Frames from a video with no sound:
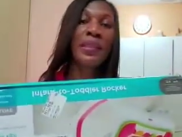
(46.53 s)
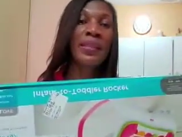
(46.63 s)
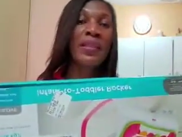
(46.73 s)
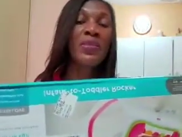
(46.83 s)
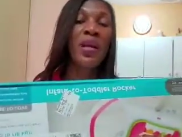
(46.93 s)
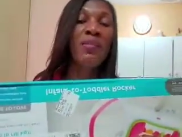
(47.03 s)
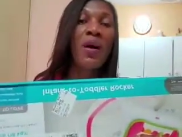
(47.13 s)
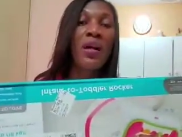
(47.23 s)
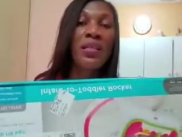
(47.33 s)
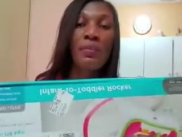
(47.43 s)
This would have
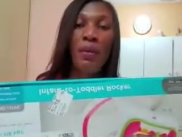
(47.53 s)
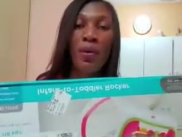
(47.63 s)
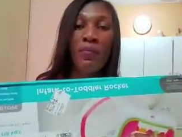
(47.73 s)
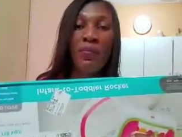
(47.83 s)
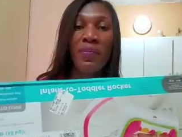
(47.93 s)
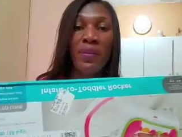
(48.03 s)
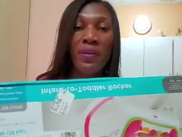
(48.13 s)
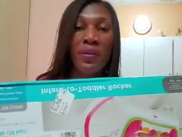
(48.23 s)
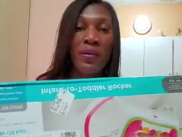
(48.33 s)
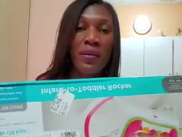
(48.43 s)
cost me about
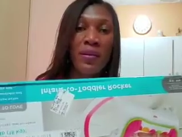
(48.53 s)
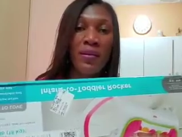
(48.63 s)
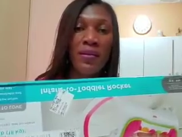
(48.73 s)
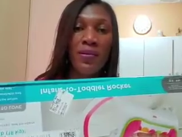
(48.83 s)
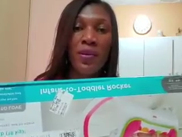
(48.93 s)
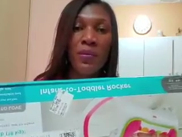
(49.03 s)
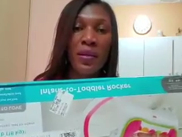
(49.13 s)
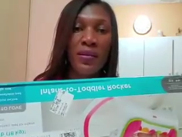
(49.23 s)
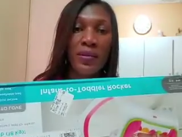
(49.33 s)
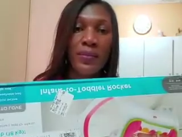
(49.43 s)
$15,000 in
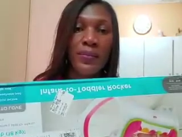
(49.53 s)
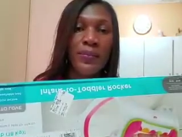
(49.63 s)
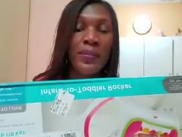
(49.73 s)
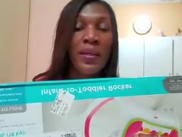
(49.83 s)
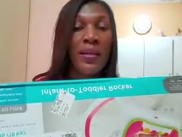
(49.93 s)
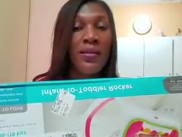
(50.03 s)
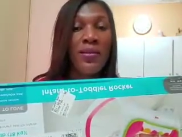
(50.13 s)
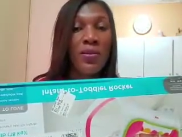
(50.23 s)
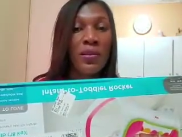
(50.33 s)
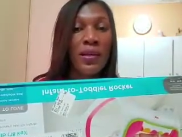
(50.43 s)
Jamaica. In
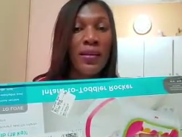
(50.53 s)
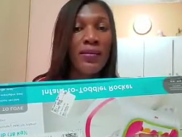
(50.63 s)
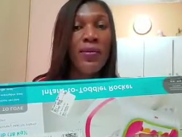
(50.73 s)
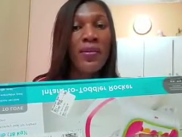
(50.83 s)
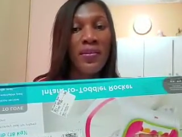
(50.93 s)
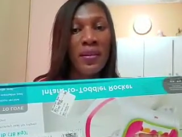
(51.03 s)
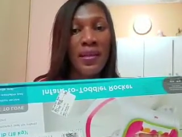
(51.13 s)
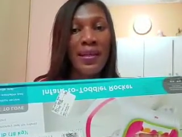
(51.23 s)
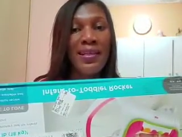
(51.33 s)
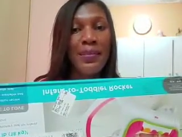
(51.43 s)
total, only thing
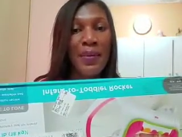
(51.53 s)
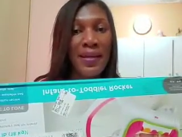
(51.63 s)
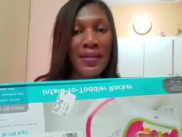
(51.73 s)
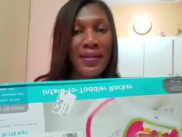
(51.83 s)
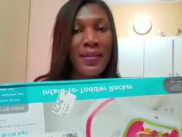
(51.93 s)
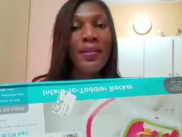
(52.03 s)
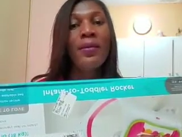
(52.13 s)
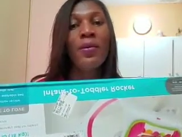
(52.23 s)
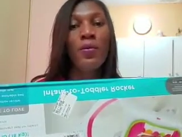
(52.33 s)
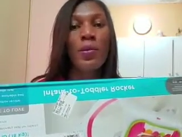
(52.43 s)
that I spent
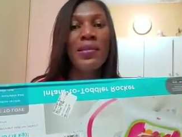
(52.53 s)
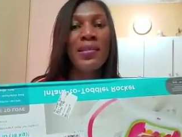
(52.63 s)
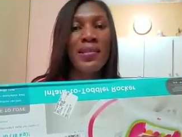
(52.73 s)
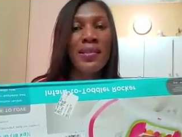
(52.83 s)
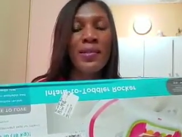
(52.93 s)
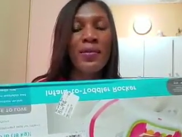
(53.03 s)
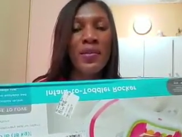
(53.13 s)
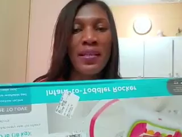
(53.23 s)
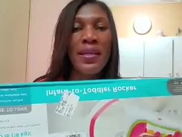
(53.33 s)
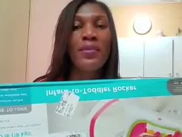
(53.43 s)
was
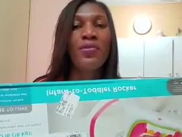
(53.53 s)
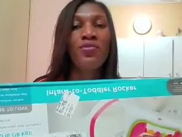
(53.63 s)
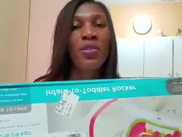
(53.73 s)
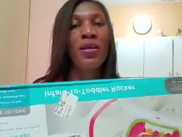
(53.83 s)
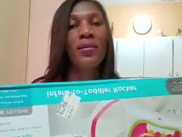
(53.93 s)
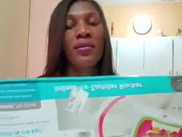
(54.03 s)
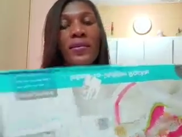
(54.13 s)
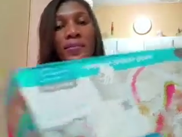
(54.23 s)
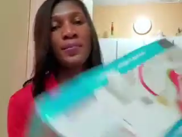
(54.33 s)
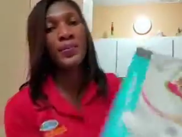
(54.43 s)
$6,900.
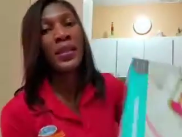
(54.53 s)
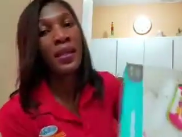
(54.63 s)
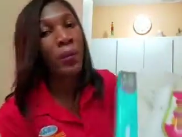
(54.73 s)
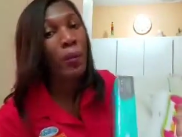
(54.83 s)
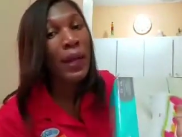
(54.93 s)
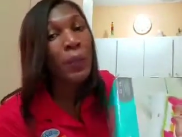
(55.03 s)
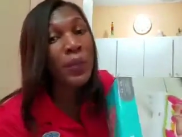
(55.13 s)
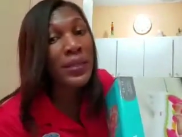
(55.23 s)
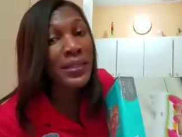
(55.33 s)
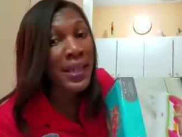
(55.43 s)
Why
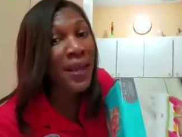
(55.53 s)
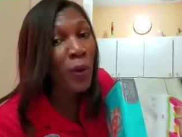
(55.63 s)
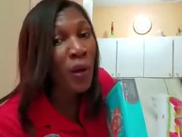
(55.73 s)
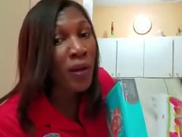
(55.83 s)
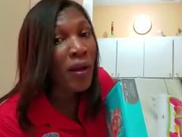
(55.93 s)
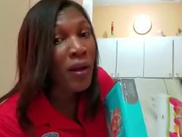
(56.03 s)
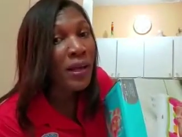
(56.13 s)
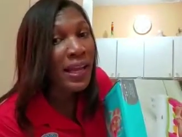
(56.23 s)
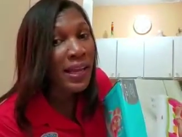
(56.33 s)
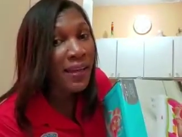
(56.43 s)
wouldn't I order
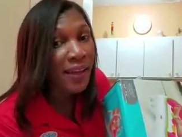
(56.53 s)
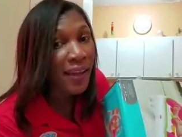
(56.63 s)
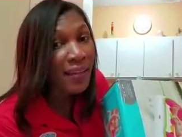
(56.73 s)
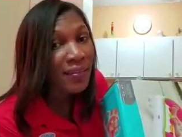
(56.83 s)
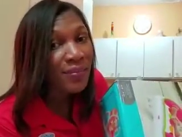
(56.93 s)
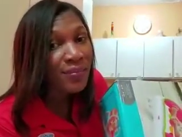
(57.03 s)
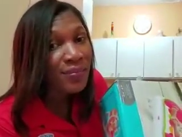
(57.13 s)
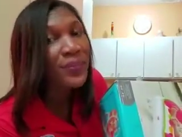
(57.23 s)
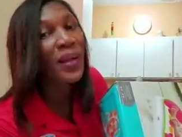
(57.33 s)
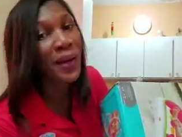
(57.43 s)
online again?
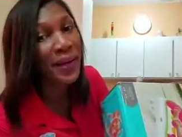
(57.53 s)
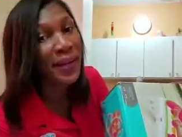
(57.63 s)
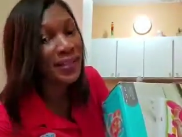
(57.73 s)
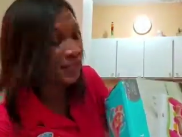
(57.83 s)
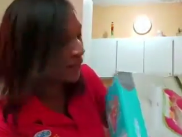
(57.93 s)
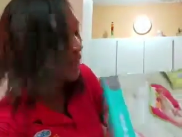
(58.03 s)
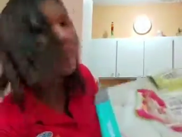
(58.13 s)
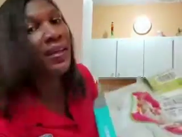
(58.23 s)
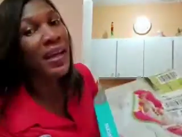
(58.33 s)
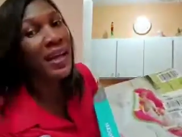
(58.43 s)
Alright,
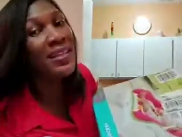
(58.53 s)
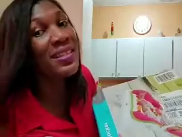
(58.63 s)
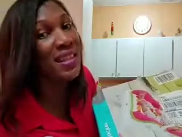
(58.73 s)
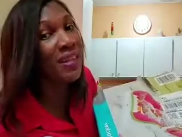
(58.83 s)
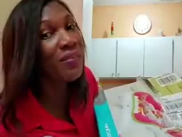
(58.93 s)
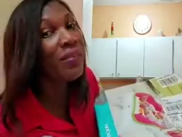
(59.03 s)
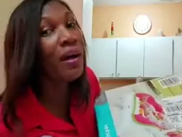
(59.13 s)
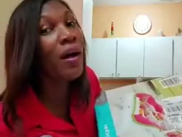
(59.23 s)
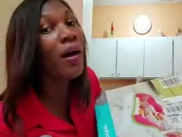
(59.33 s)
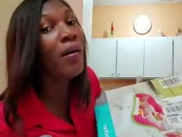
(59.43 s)
I saved
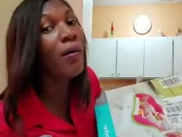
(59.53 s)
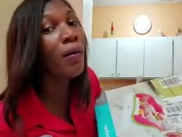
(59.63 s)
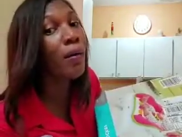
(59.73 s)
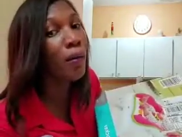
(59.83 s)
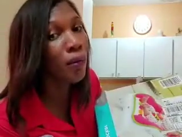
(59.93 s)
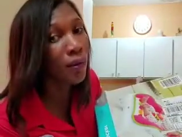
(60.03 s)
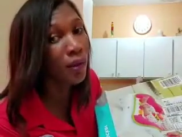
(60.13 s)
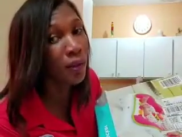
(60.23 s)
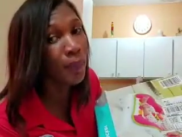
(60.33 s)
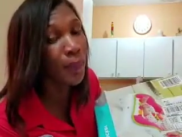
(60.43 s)
a whole
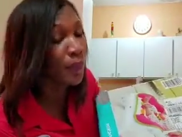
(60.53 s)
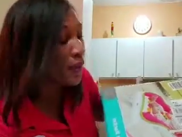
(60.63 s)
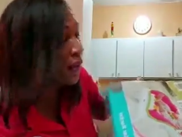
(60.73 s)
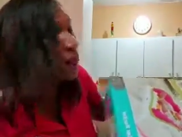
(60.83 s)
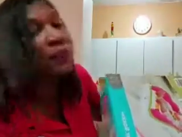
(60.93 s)
heap of money.